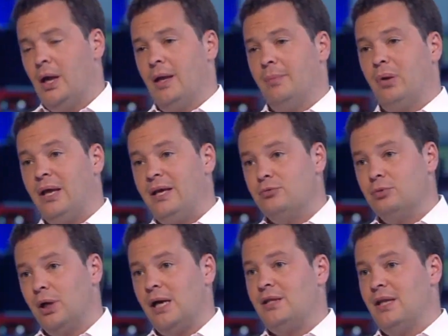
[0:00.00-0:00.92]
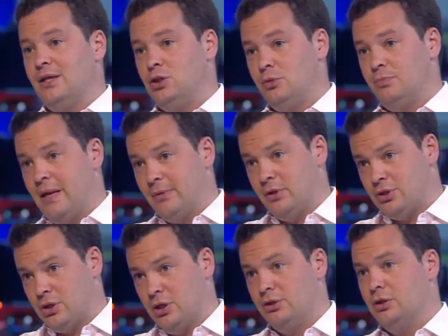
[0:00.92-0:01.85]
and played right, they should be able
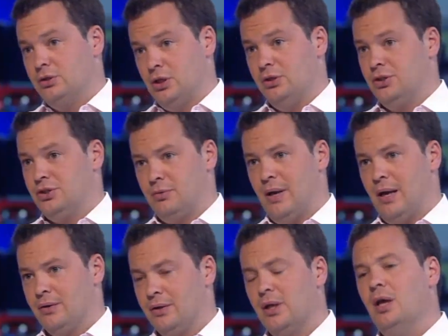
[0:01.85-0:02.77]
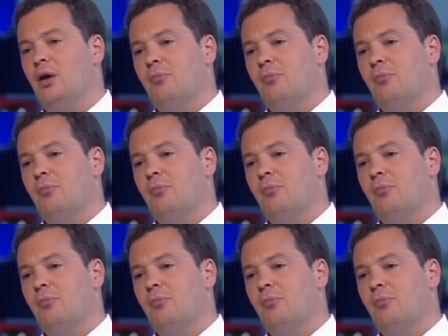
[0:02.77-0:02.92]
to turn this around.